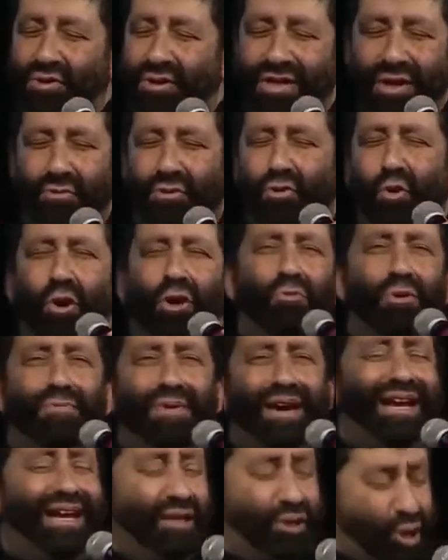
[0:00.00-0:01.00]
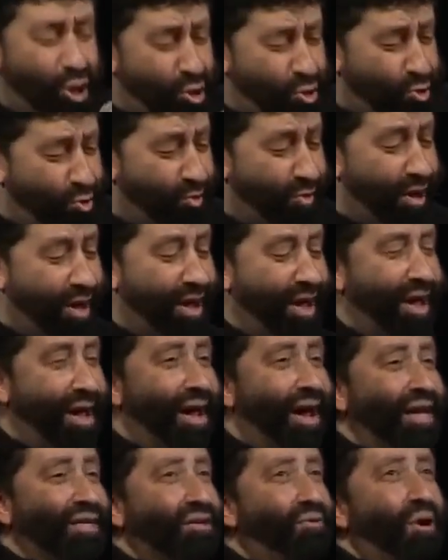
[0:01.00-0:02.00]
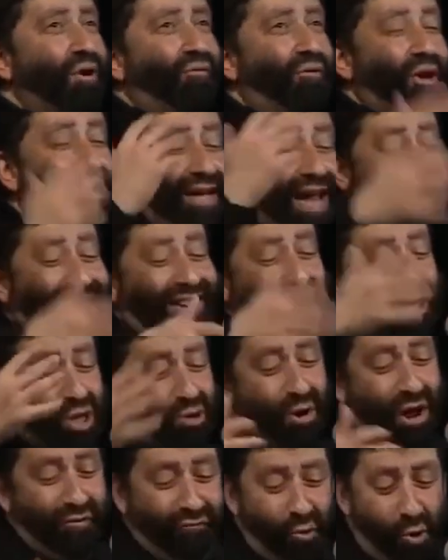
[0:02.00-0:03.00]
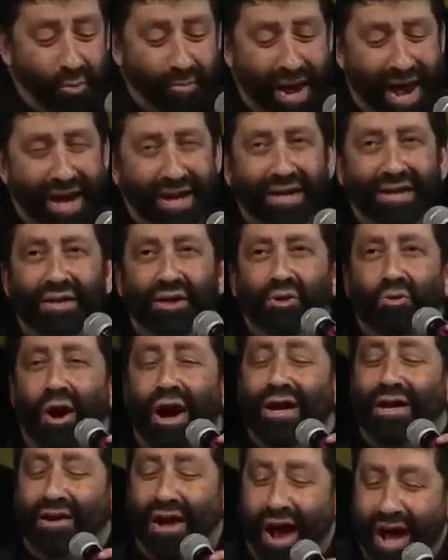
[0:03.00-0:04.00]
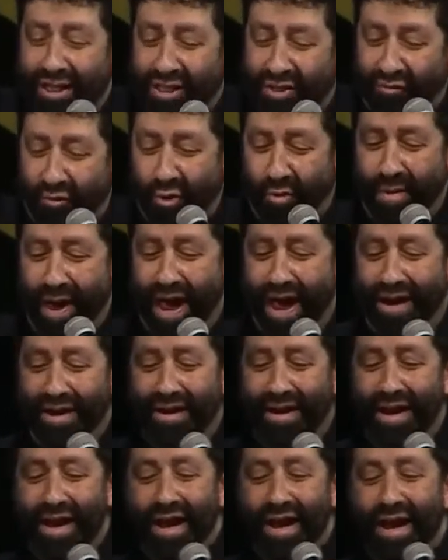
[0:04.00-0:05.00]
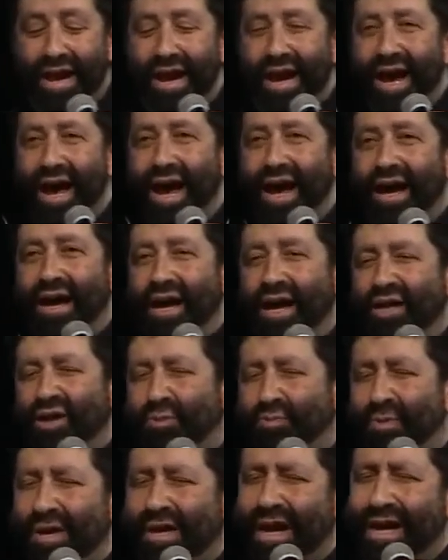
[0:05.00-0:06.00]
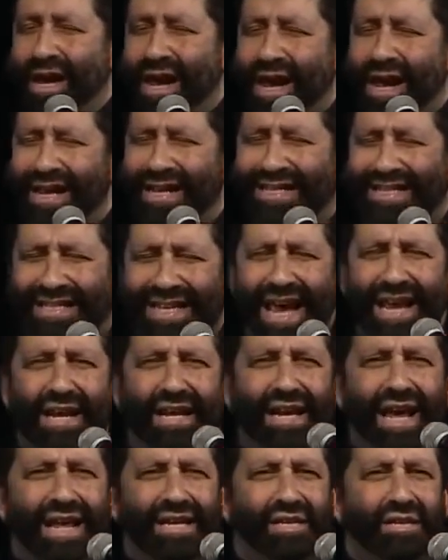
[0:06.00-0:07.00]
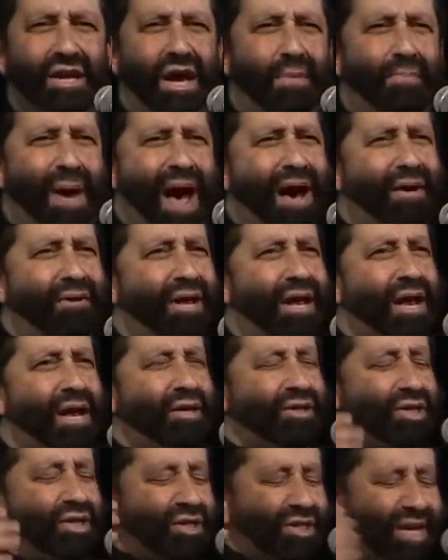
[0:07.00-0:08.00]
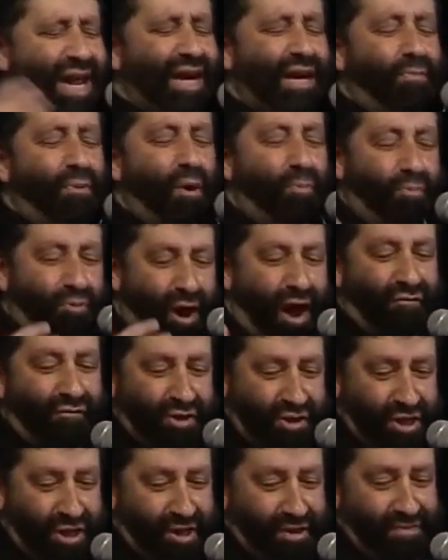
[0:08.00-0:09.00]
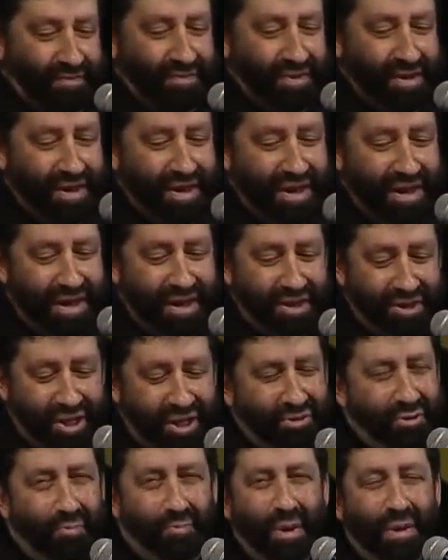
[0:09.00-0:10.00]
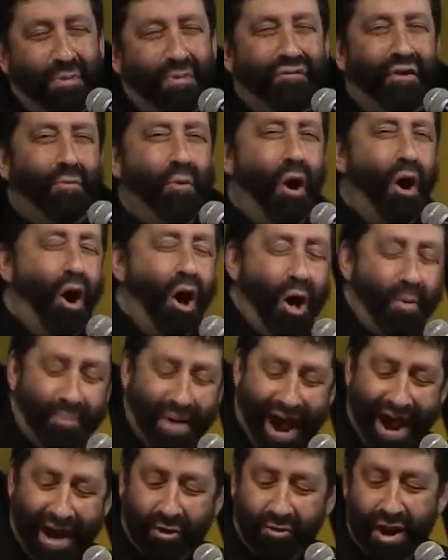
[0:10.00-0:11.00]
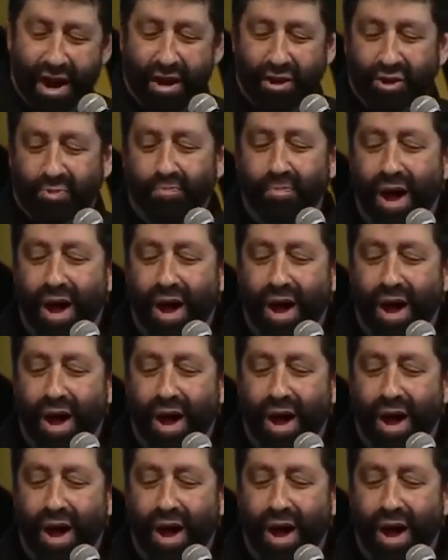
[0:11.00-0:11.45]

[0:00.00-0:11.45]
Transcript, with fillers: so I said, Lord, what am I going to do? I said, well, forget the UN format, try God's format, and speak instead against about sustainable prophecy. So there were people from all backgrounds,